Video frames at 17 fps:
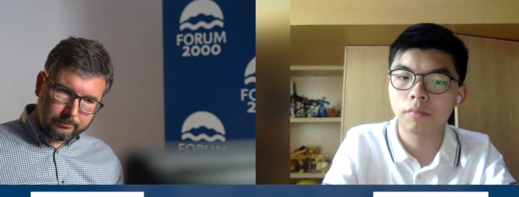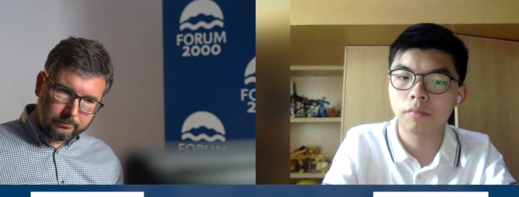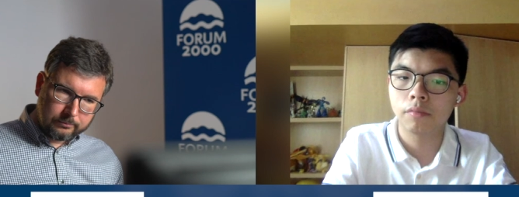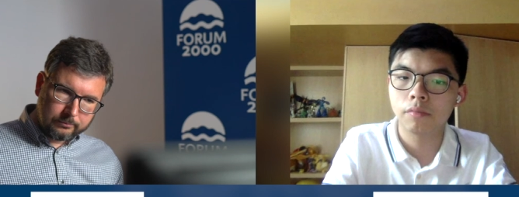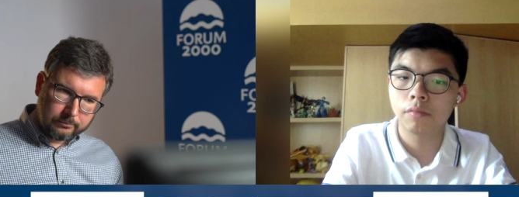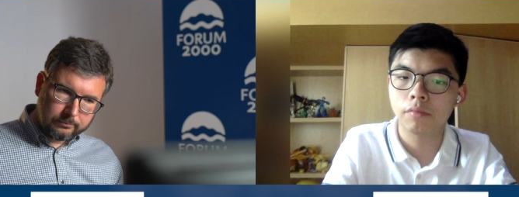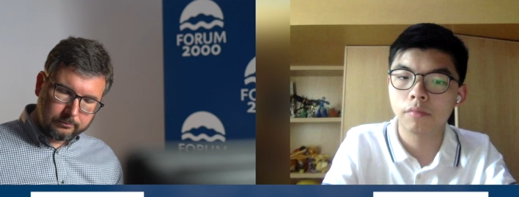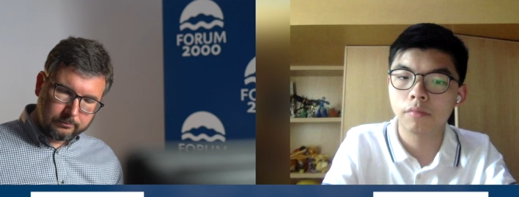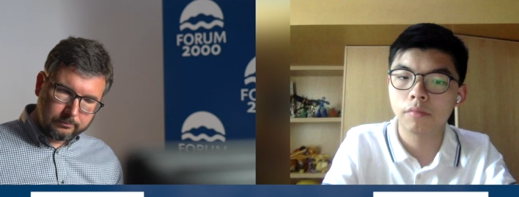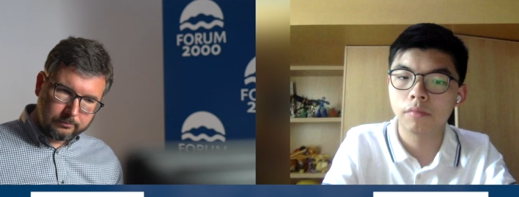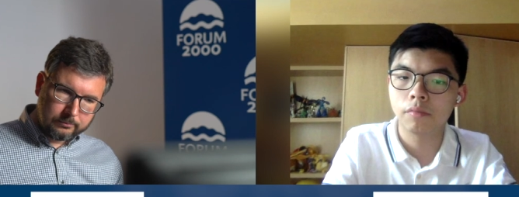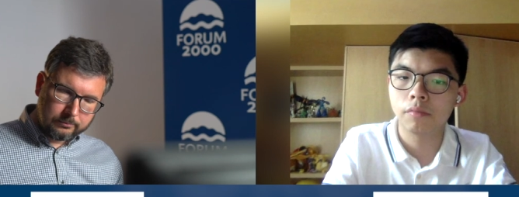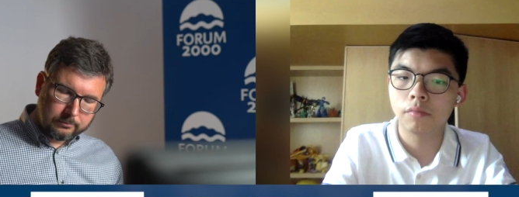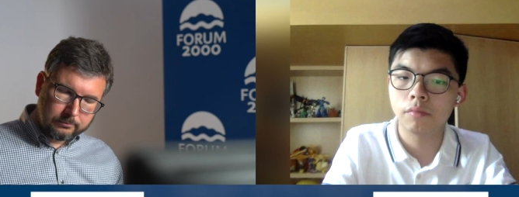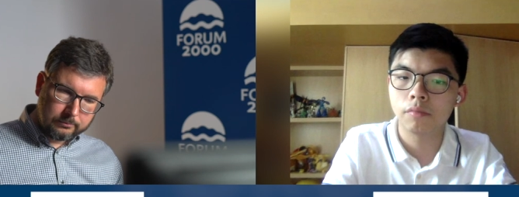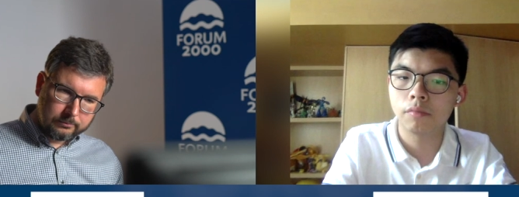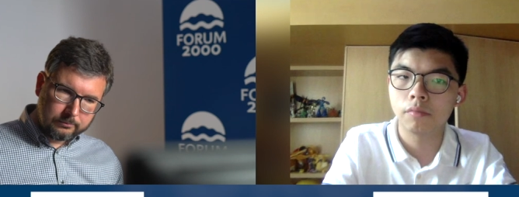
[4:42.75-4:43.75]

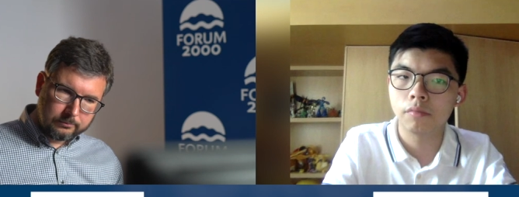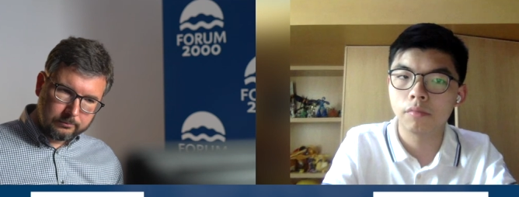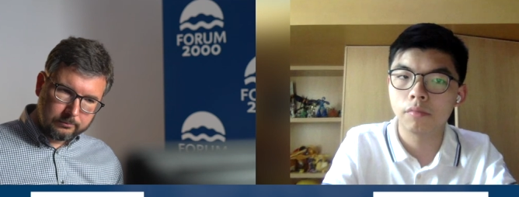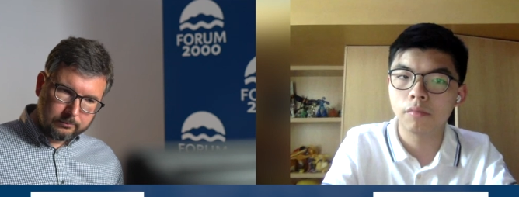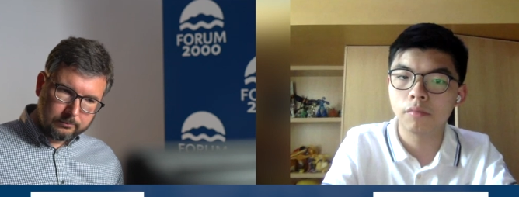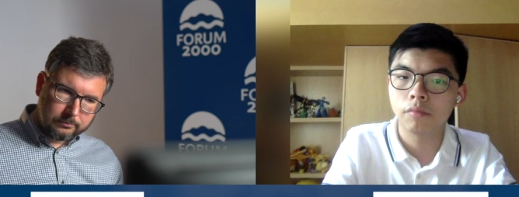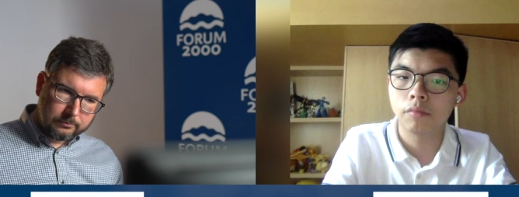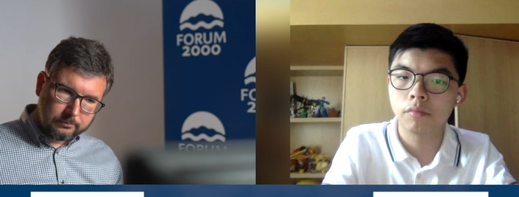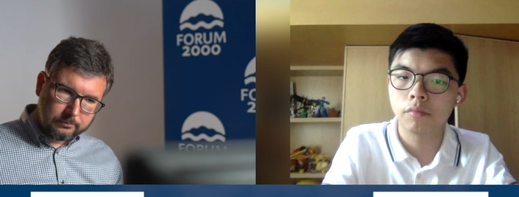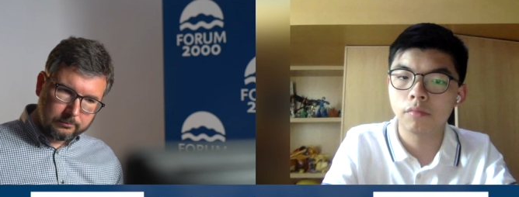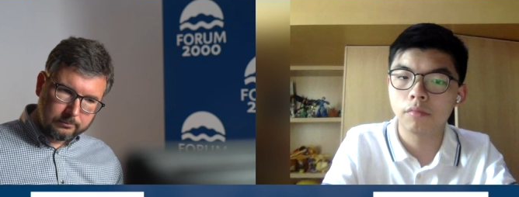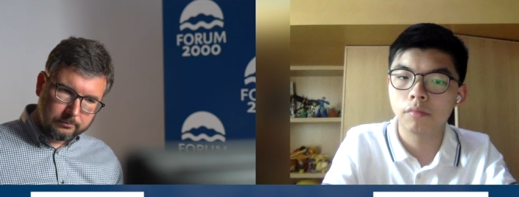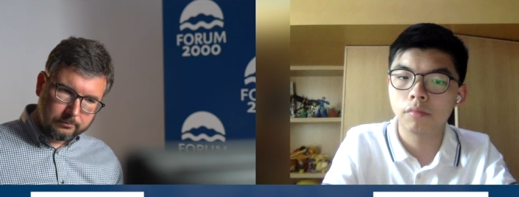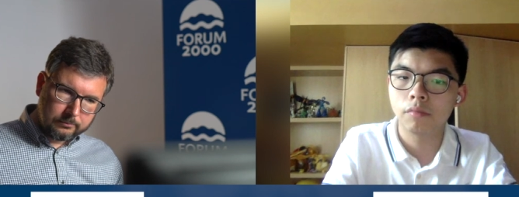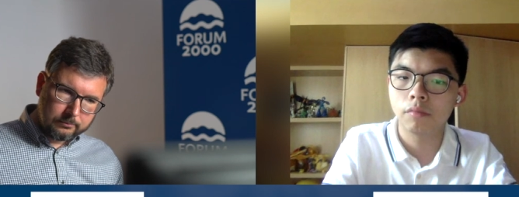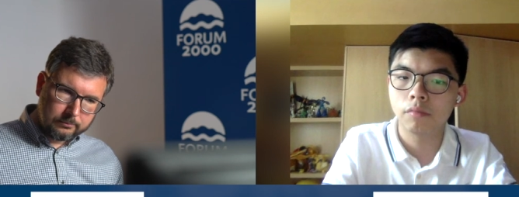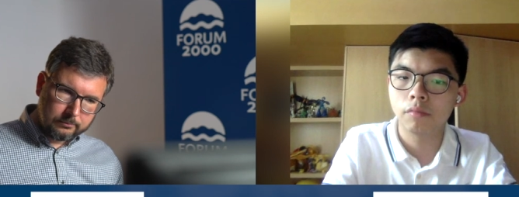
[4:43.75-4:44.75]

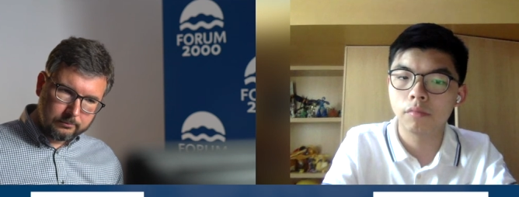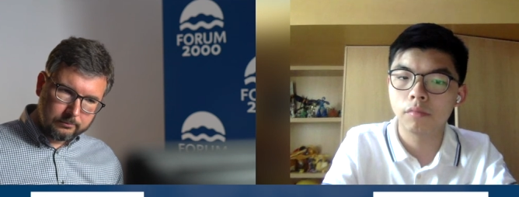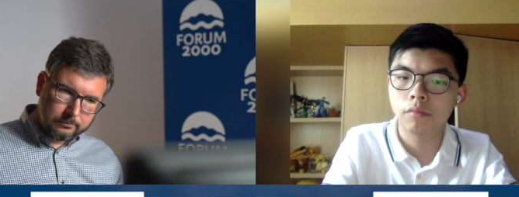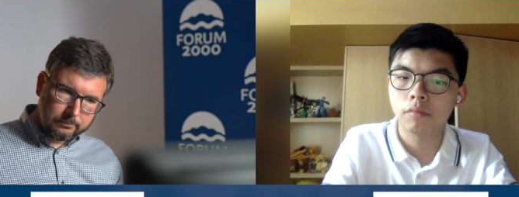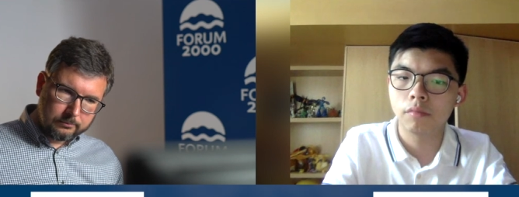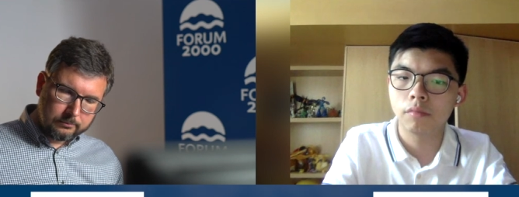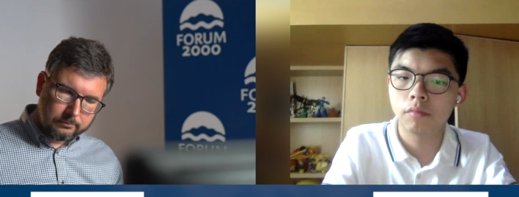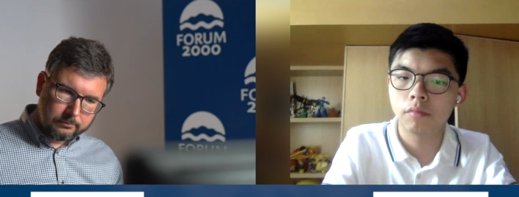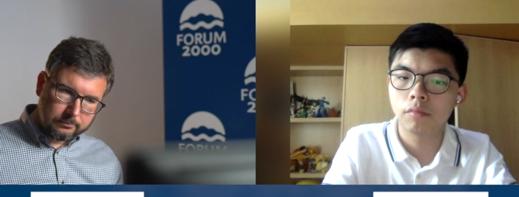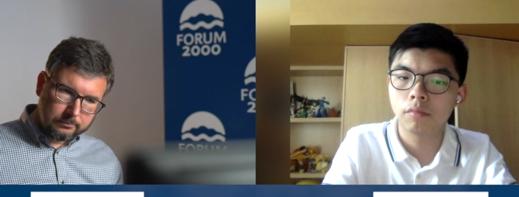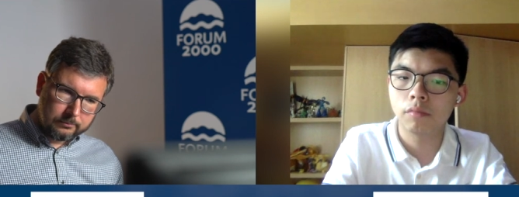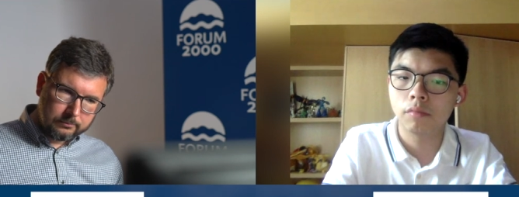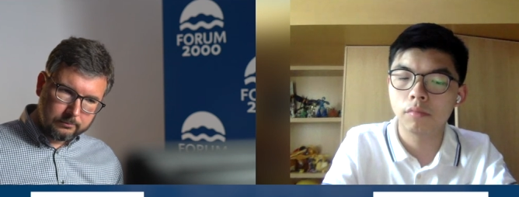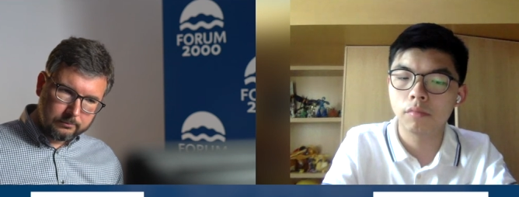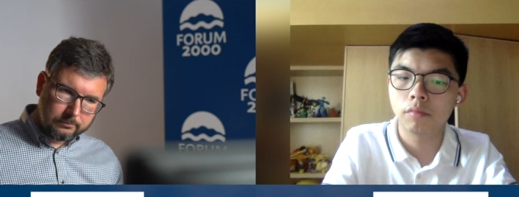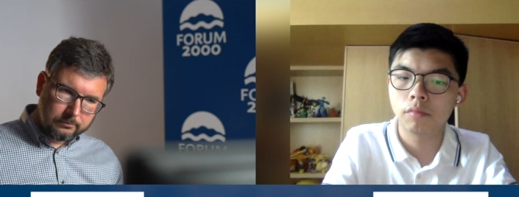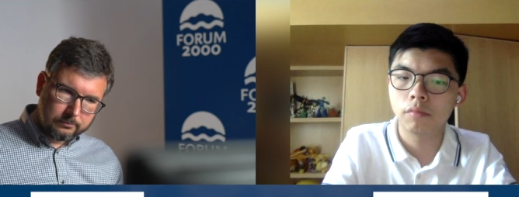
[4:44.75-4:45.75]

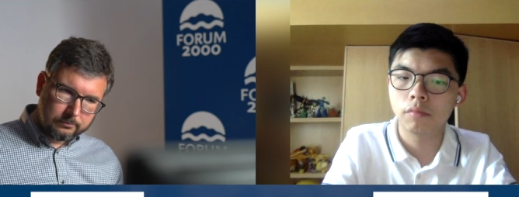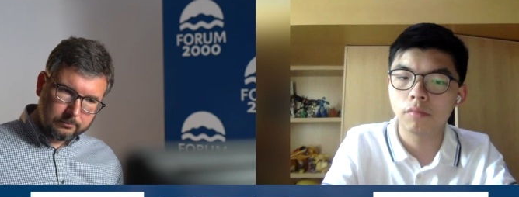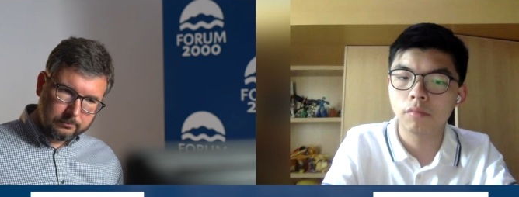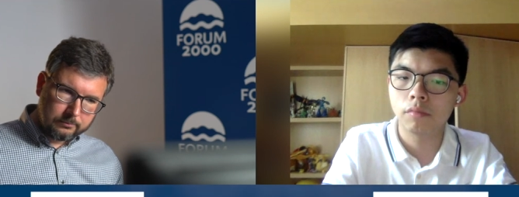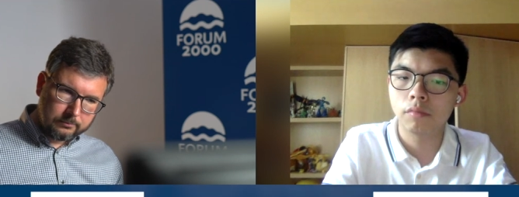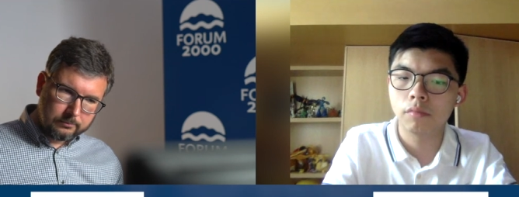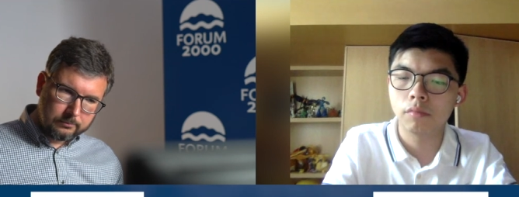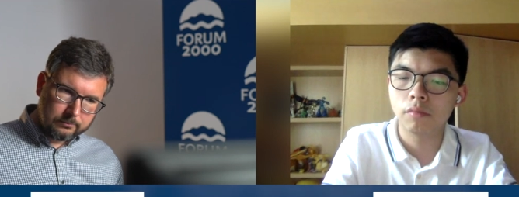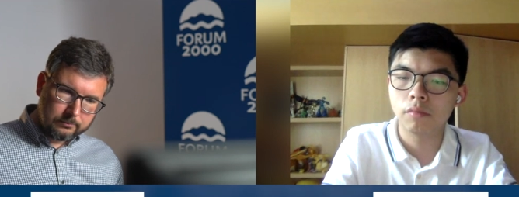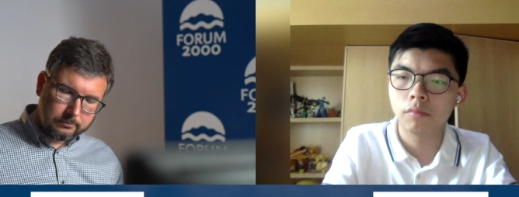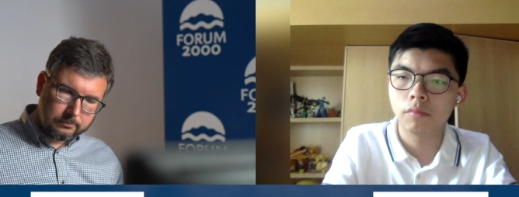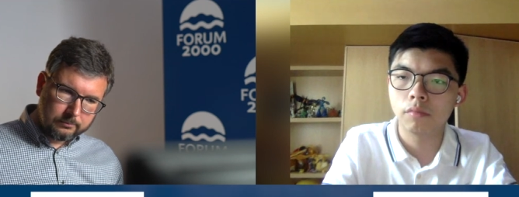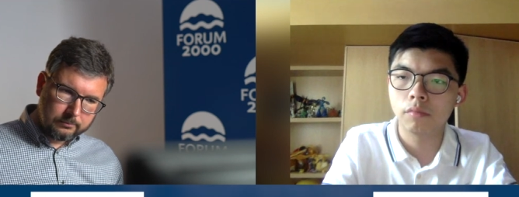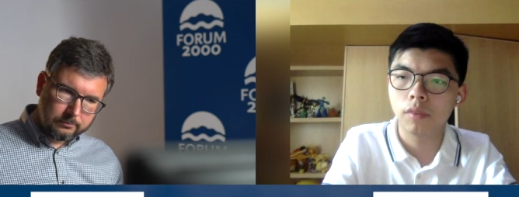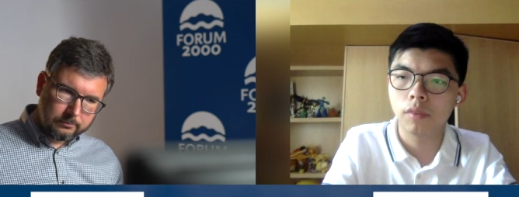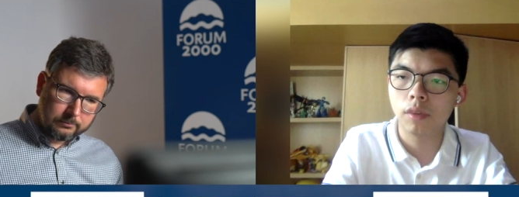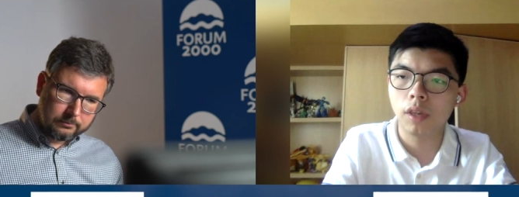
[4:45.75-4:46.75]

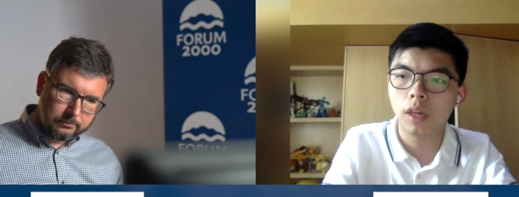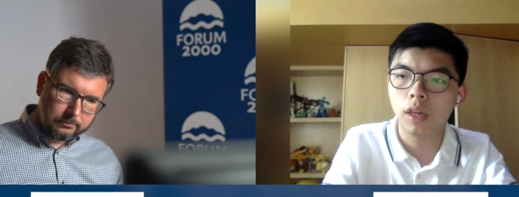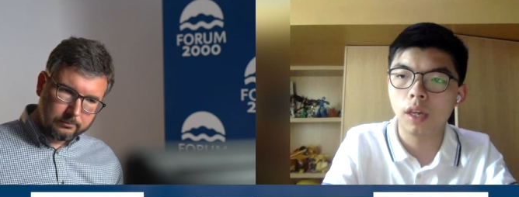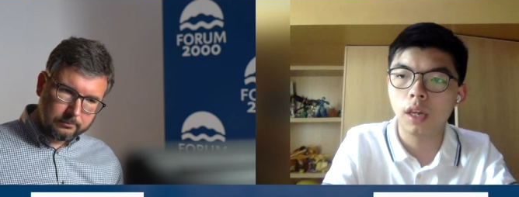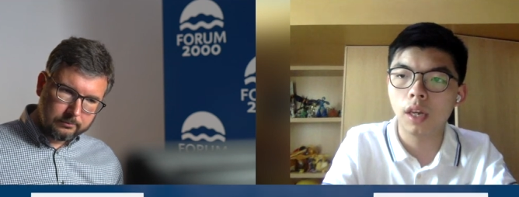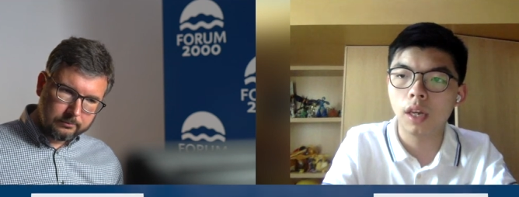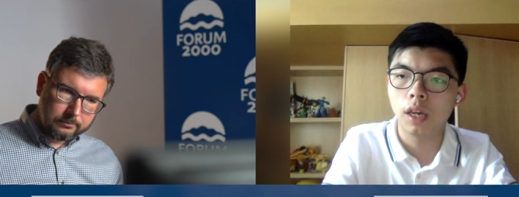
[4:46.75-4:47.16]
(no one is talking)